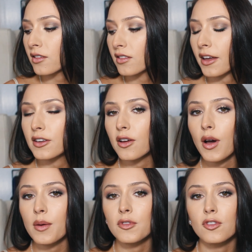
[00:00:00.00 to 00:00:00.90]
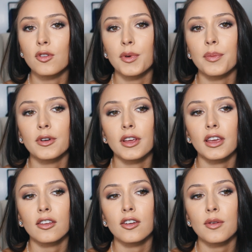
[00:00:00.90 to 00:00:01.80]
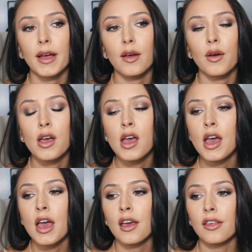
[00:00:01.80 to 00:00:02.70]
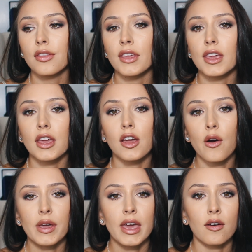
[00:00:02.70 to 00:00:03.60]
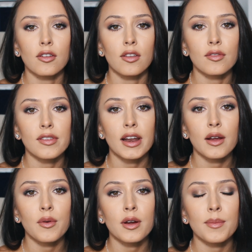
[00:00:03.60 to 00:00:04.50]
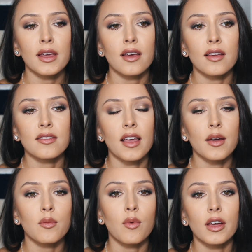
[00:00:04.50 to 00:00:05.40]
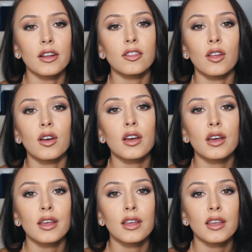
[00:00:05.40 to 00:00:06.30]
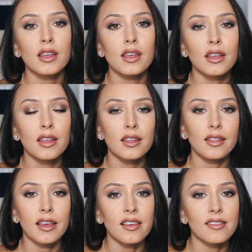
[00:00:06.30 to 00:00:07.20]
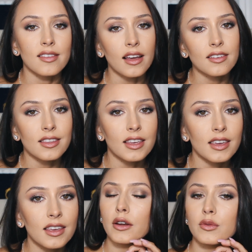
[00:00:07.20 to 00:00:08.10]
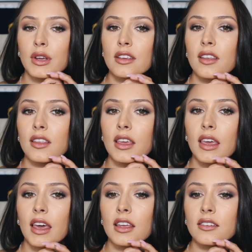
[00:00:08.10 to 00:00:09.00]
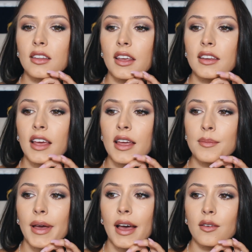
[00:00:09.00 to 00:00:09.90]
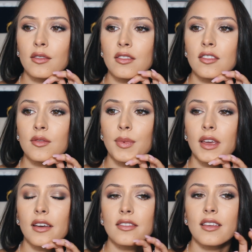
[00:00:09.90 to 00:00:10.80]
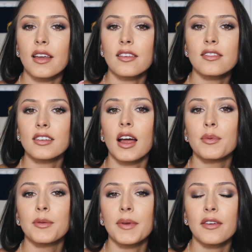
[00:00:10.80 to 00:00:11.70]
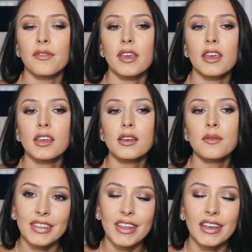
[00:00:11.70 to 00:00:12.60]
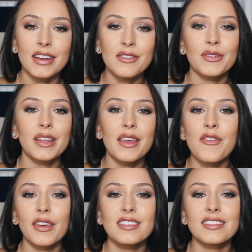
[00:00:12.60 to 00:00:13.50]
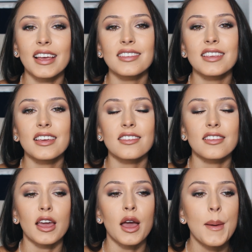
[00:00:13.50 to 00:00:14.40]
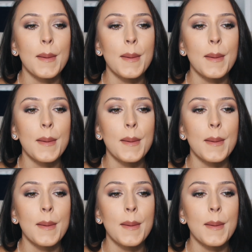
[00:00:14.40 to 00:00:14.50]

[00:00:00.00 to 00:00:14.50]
a side note, I'm super particular about the going out clothes that I wear because I want to look like sexy. I recently gained like 10 pounds because I stopped being vegan. I didn't really feel sexy because like